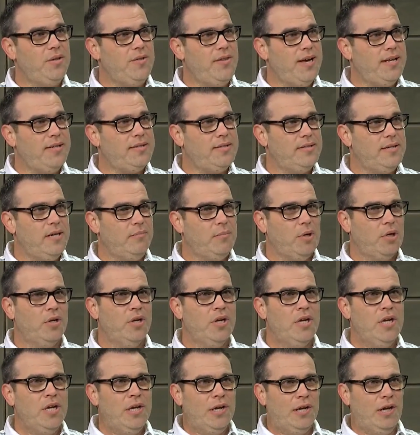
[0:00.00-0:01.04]
that summer,
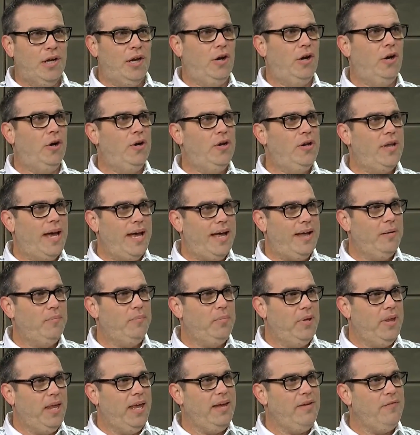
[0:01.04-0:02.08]
learned how to
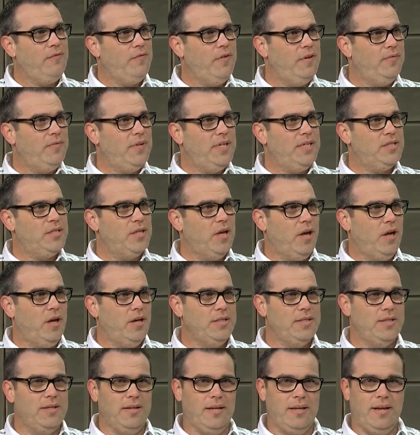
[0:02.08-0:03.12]
play 50
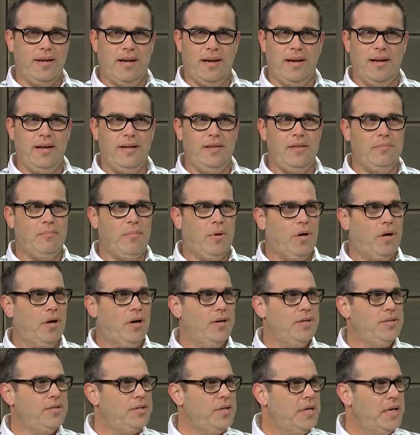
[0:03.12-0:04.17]
songs, and then kind of hit the
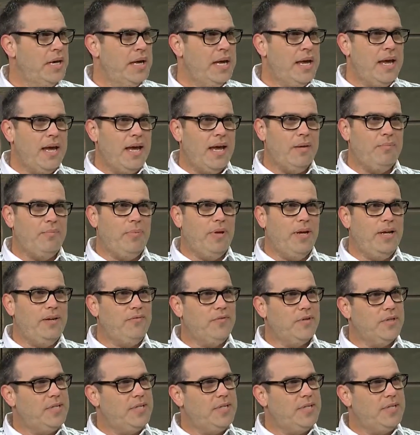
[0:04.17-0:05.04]
bars and played for